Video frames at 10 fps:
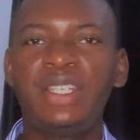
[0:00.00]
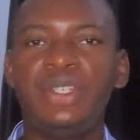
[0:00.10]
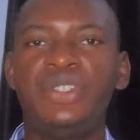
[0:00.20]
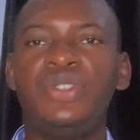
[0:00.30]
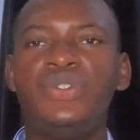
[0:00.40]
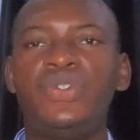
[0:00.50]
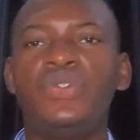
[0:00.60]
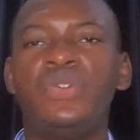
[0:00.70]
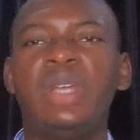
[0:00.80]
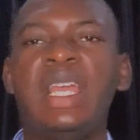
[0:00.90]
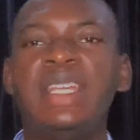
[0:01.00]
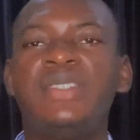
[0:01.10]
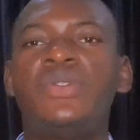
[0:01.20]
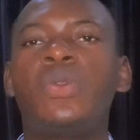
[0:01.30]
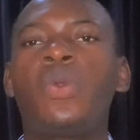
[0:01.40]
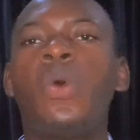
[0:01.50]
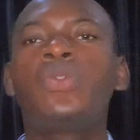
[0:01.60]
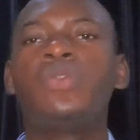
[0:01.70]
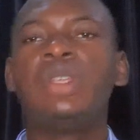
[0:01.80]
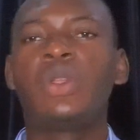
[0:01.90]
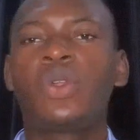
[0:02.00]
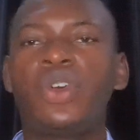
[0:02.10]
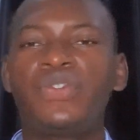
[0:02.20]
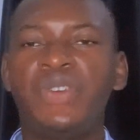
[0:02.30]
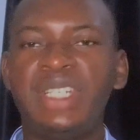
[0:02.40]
thing you should do is to go to the court